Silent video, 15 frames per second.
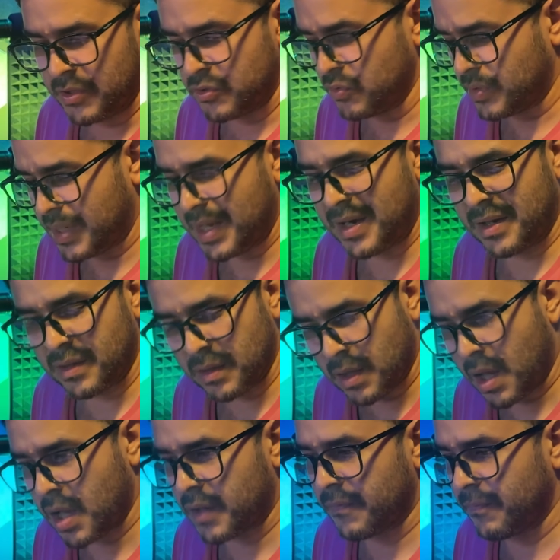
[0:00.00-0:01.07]
You get a
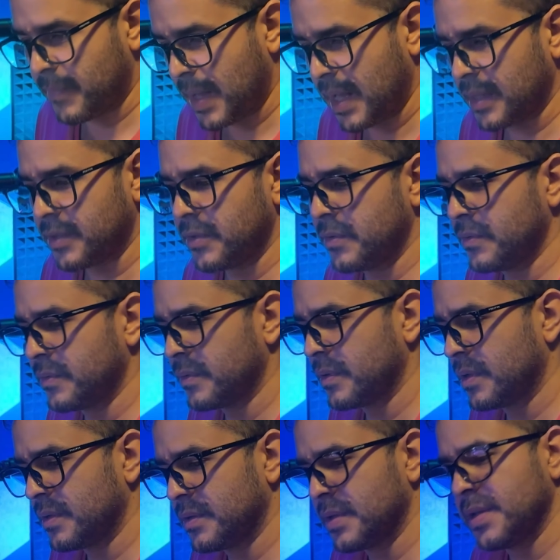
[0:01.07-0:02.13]
lot of value
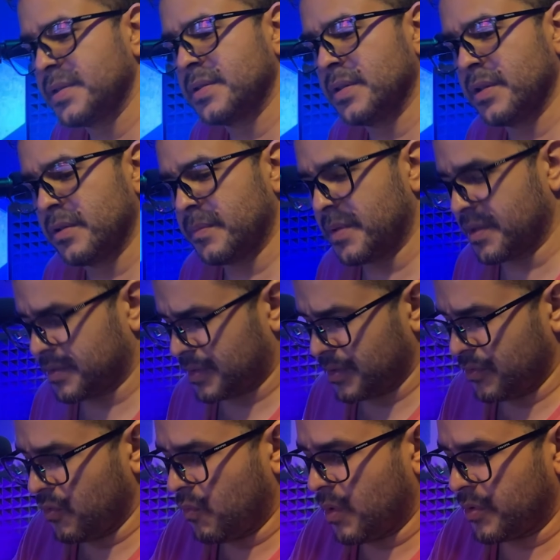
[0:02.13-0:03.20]
on this little box.
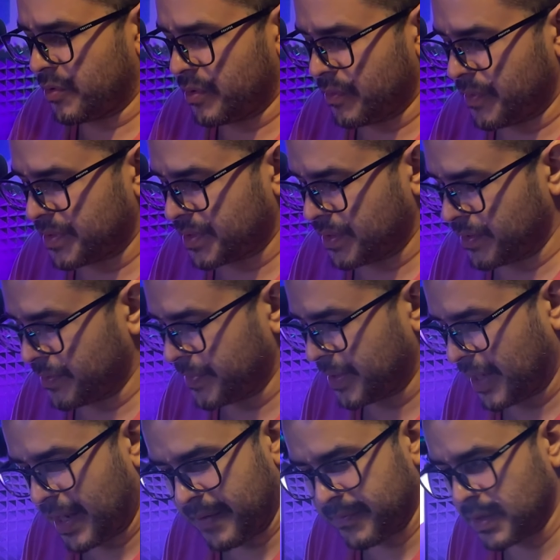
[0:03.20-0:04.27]
No wonder it was a little bit
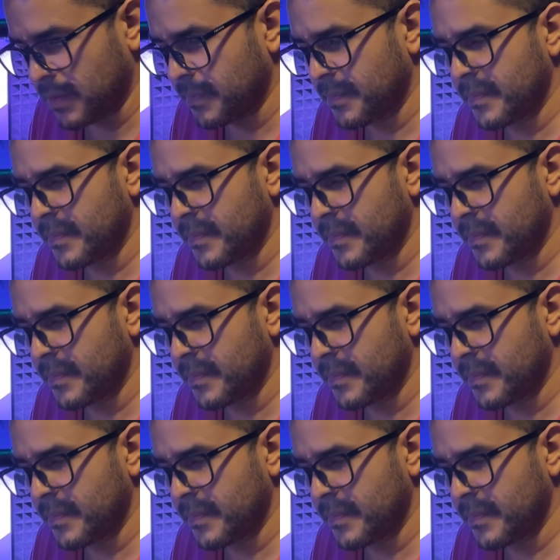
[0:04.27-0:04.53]
heavy.